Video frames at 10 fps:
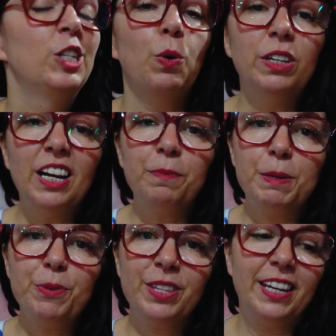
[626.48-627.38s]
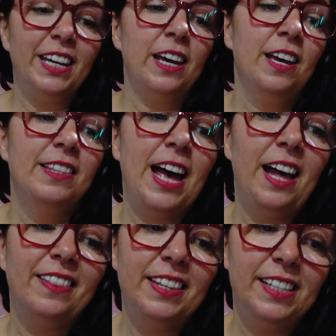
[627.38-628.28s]
So a lot of people think
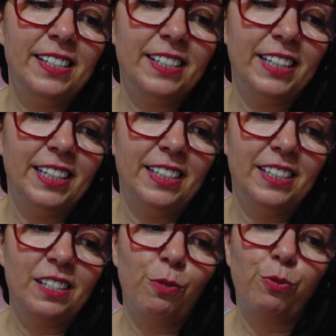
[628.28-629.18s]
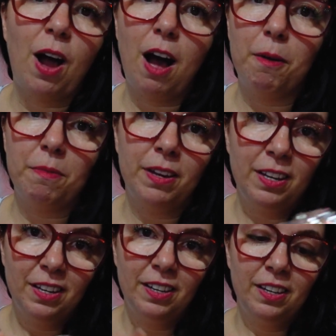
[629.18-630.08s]
that this is from
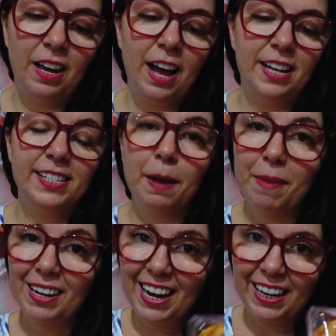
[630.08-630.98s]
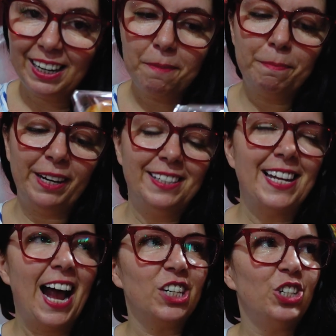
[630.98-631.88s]
Samarang, but it's
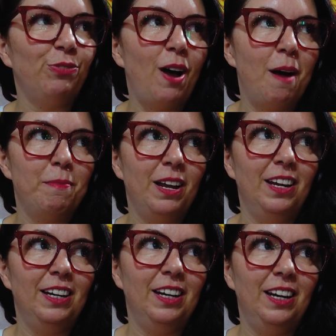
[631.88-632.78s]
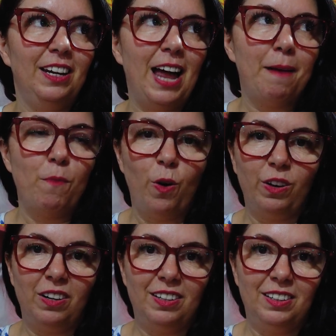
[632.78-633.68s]
actually from Lamongan.